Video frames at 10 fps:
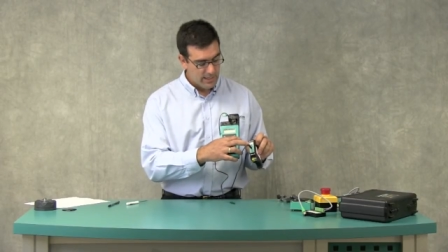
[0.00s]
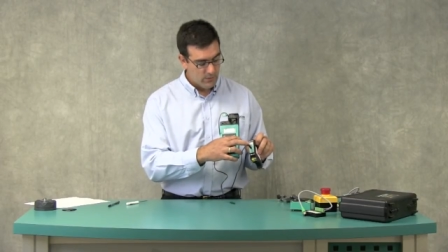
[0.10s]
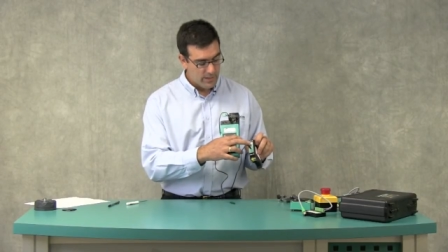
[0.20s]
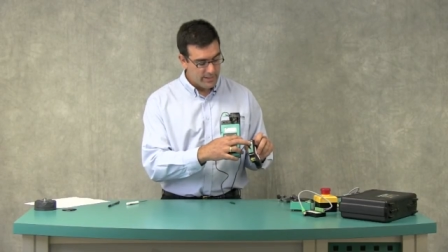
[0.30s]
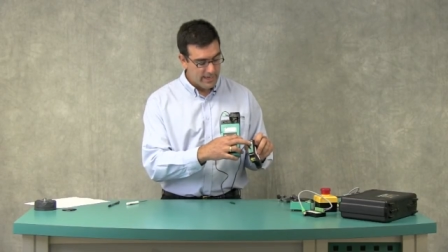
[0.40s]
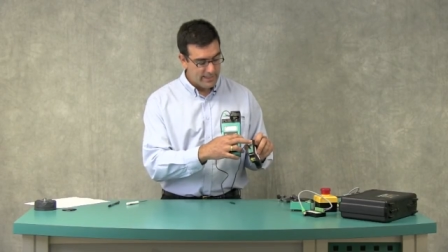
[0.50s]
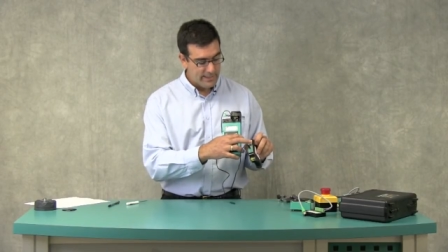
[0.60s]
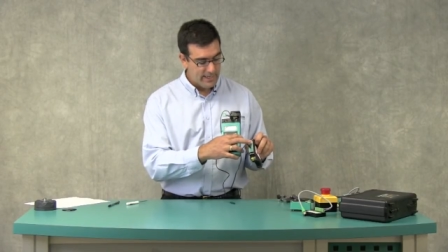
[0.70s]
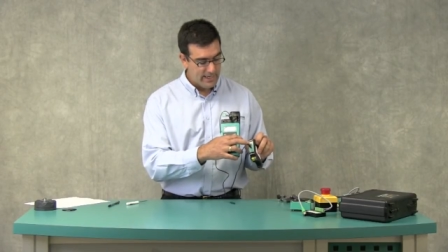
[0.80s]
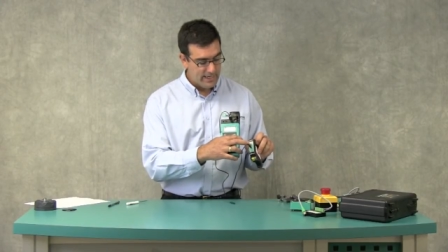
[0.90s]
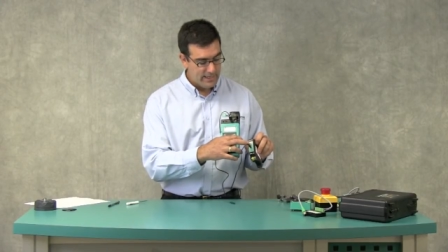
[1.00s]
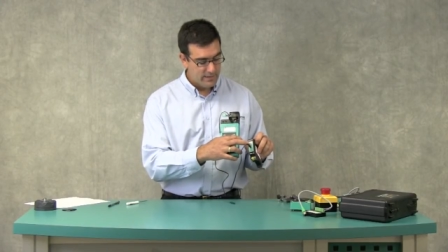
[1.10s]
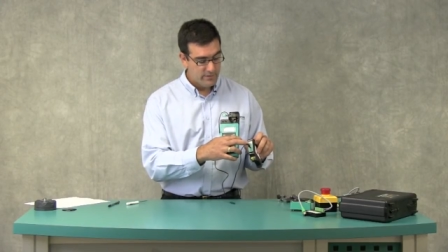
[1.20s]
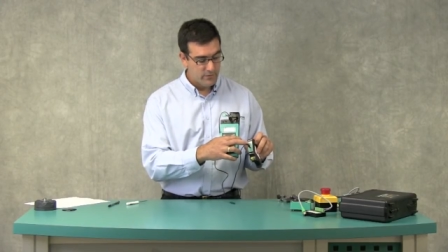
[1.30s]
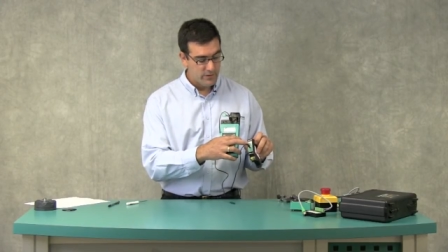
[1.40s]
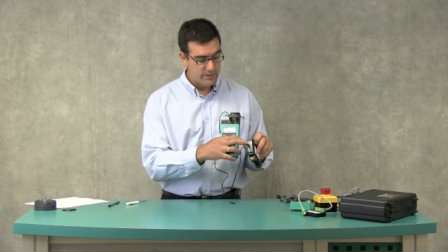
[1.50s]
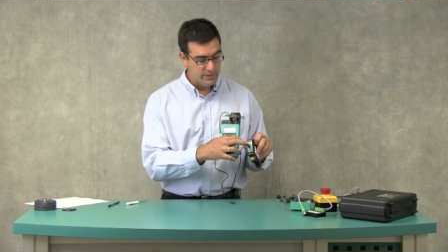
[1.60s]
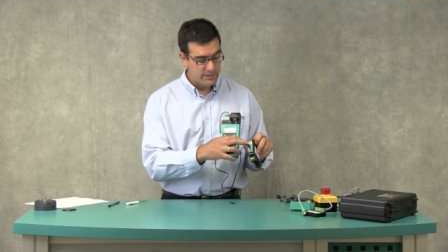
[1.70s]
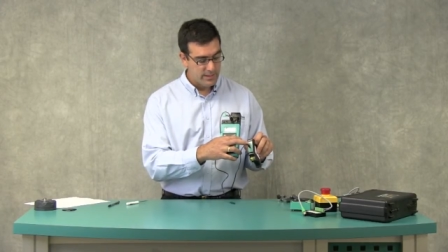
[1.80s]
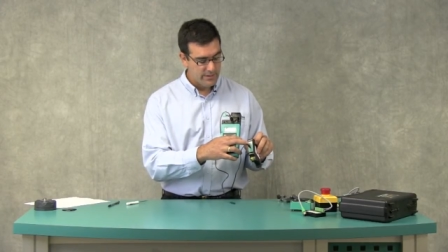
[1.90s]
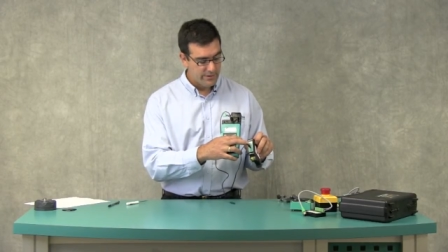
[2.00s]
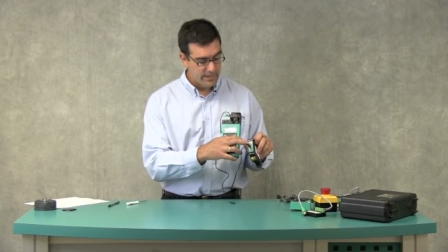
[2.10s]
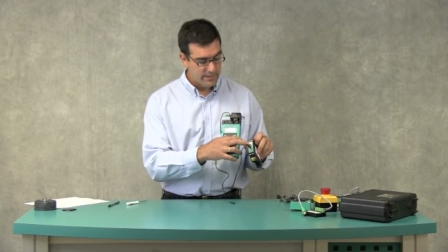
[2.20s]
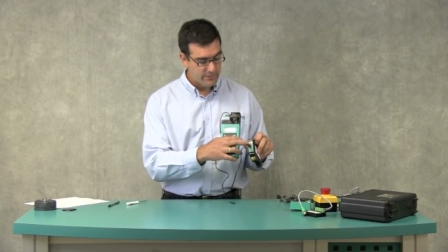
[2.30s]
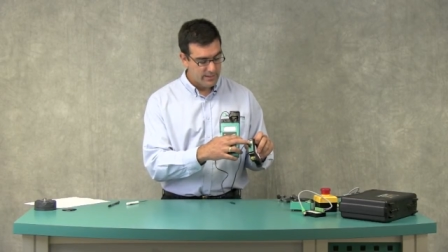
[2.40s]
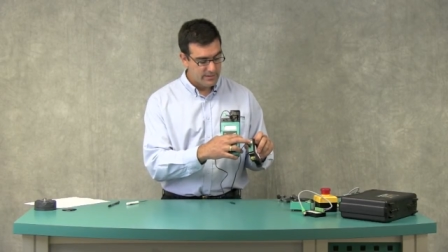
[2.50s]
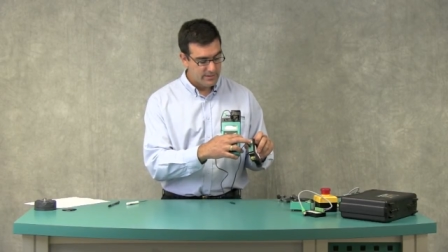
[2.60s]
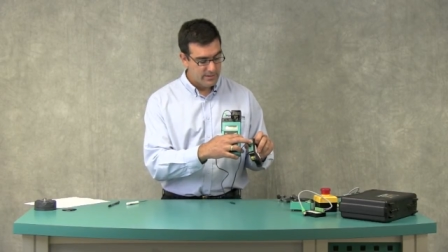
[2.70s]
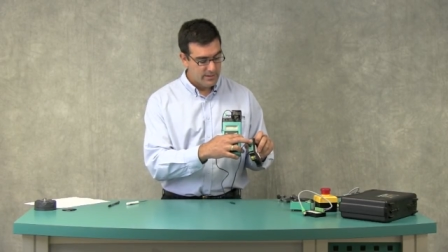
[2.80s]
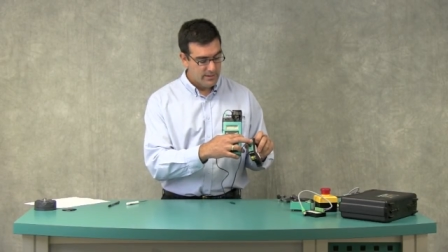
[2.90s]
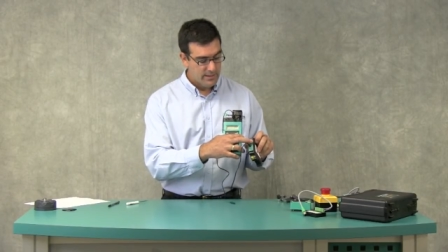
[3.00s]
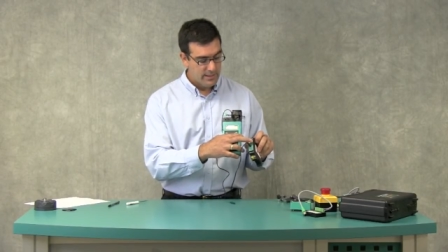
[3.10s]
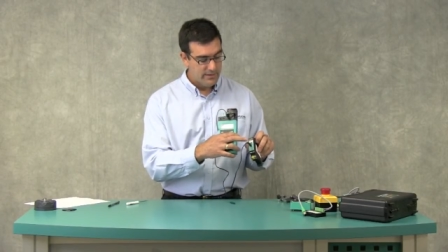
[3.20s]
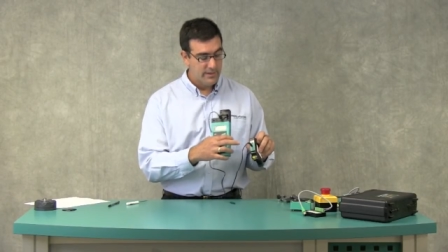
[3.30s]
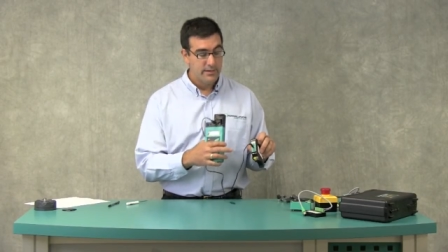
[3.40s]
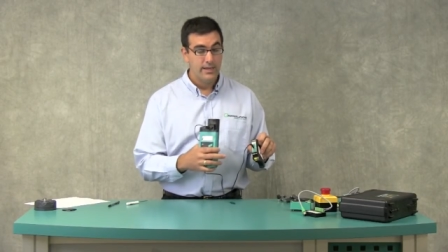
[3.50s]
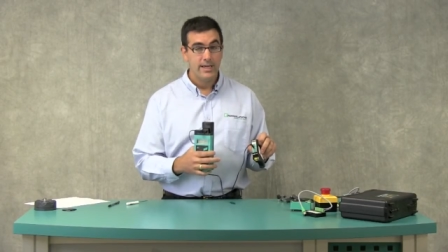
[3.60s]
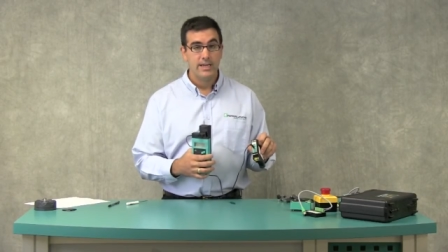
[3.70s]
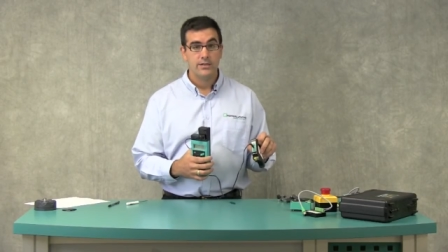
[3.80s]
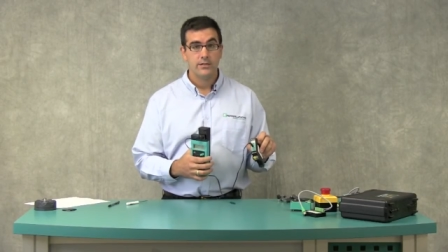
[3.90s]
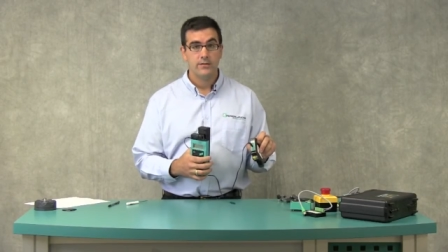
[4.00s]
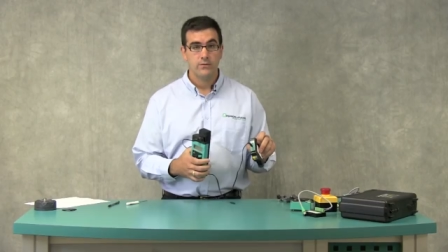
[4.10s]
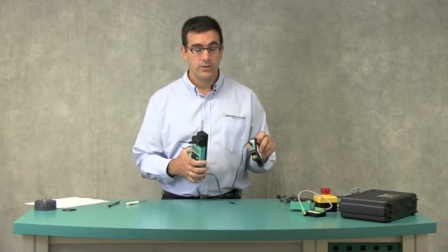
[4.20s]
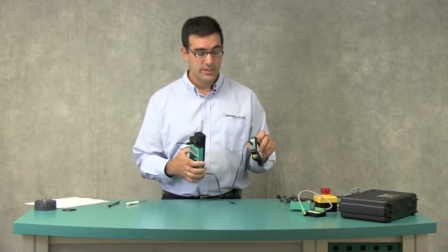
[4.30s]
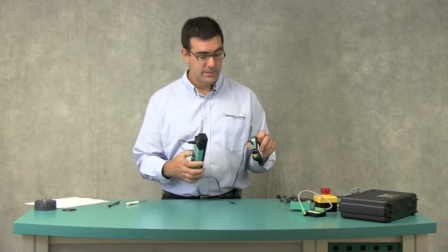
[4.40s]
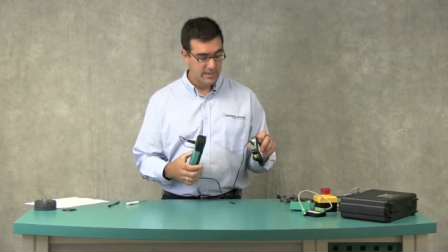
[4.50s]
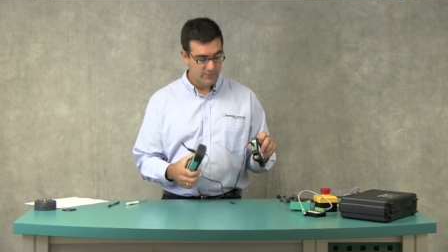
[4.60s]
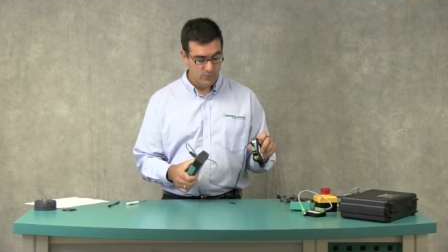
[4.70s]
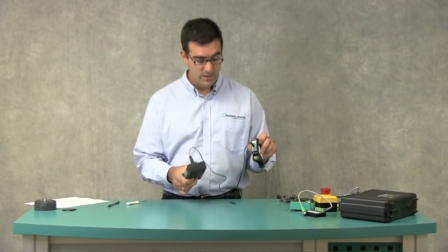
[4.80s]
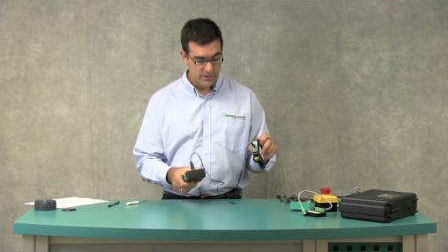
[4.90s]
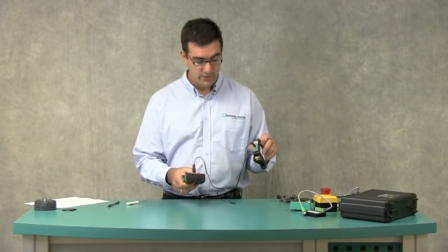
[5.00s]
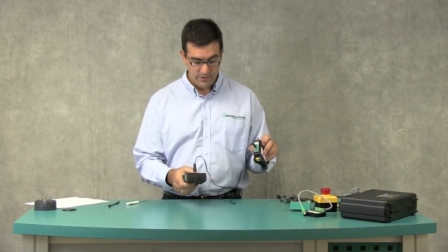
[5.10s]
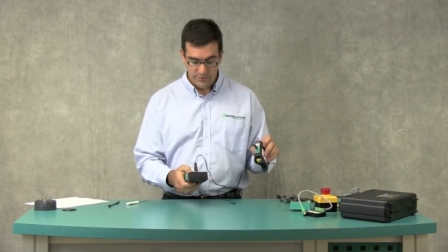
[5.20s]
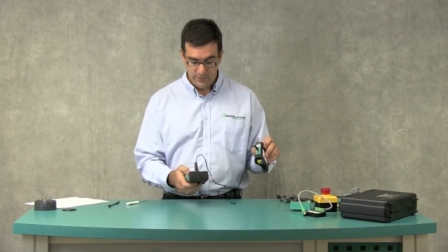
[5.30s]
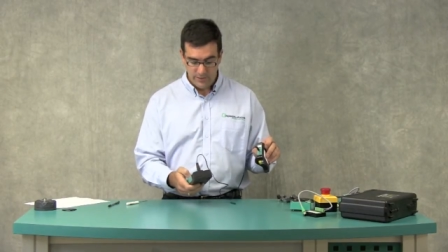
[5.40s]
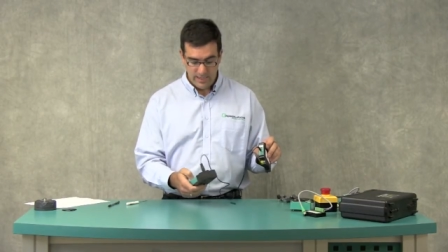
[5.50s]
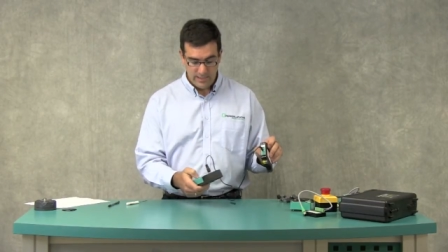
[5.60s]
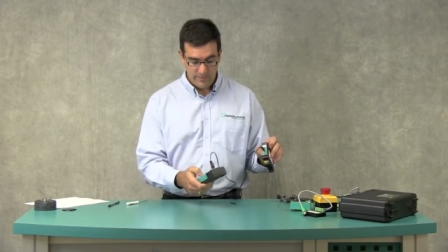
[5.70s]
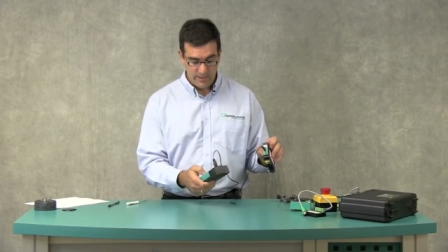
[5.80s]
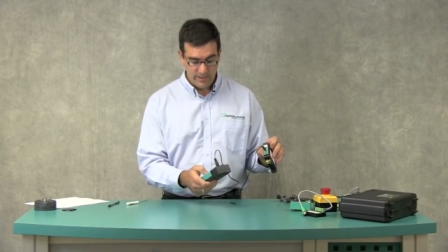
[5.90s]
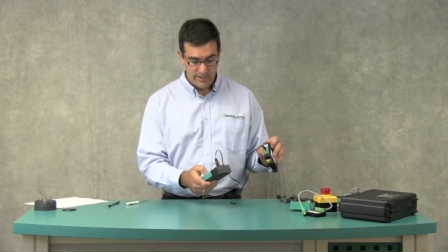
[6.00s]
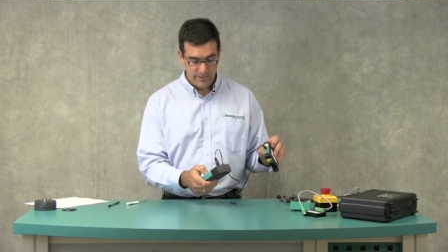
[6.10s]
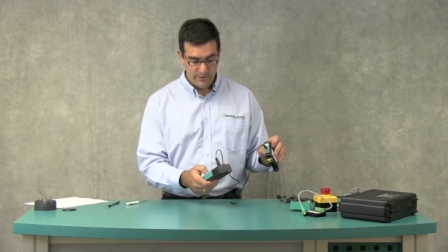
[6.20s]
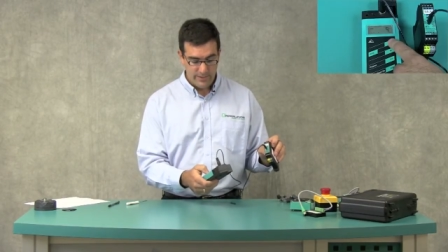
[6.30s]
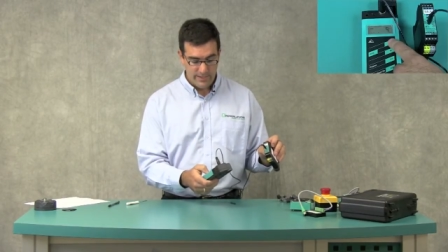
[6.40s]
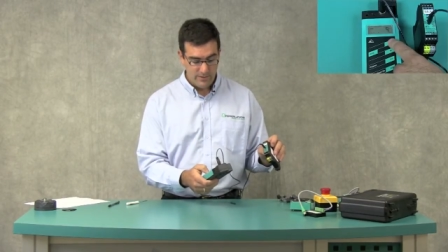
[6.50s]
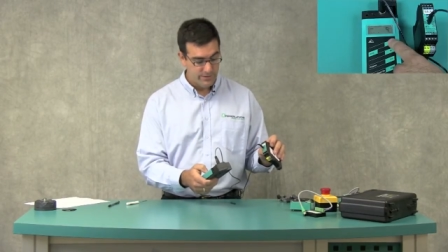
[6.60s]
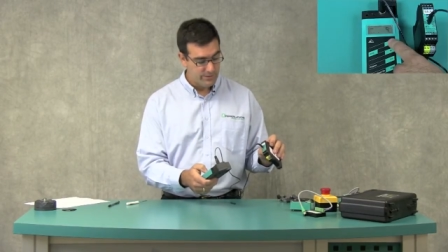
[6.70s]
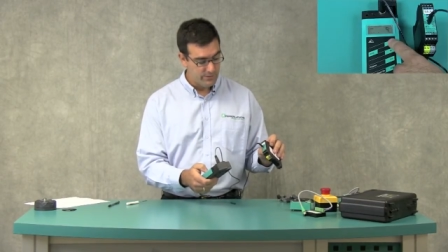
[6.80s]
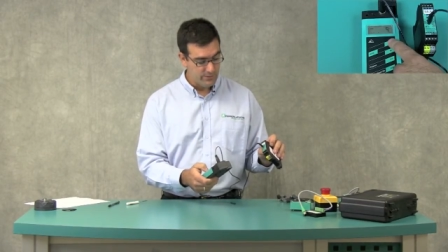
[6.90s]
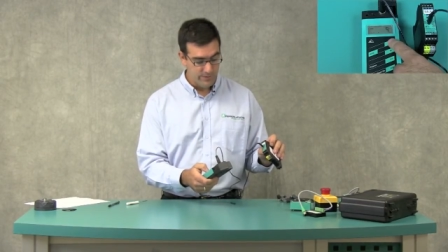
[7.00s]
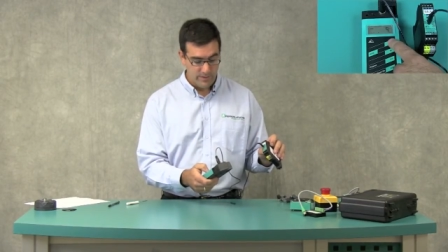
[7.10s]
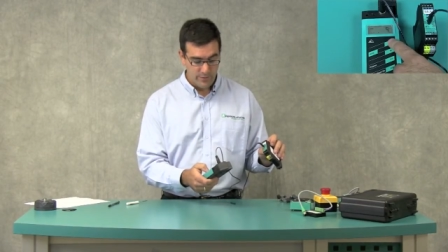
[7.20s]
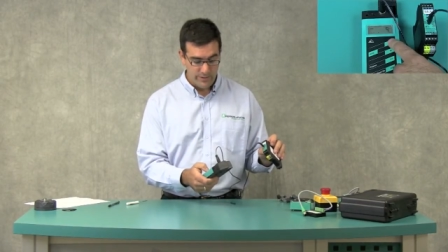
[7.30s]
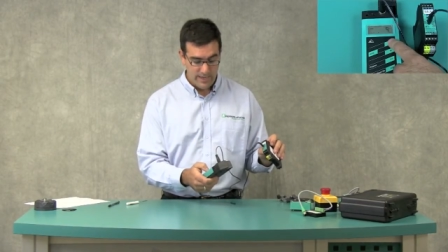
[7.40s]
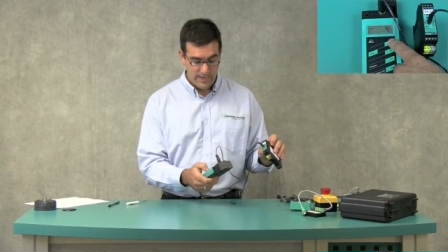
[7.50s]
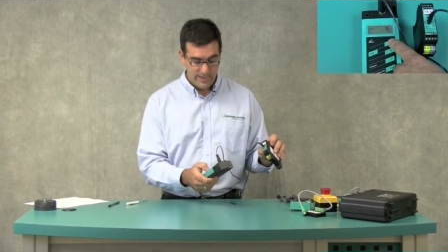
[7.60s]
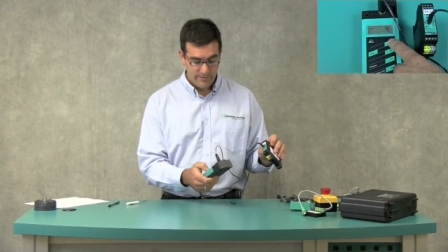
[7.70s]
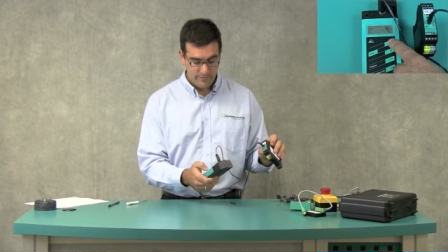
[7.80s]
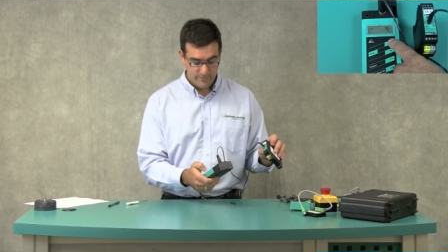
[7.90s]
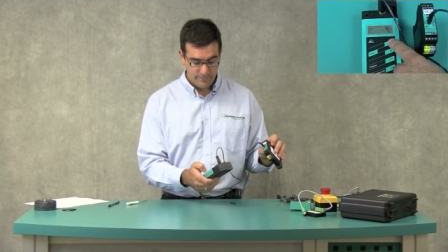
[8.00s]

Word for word: I want 9A for the standard address and then 8 for the safe one. So I'll do that. I'm going to arrow down to number 9.